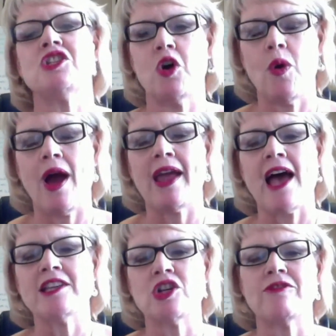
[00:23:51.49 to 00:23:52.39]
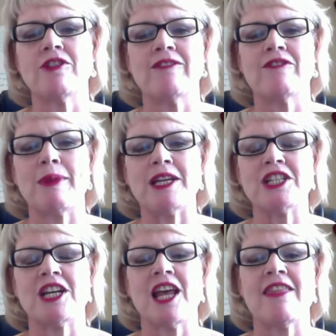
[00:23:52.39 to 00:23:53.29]
So I asked her for
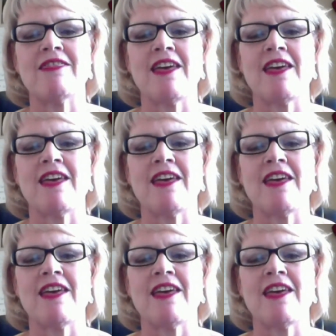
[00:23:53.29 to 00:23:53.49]
information.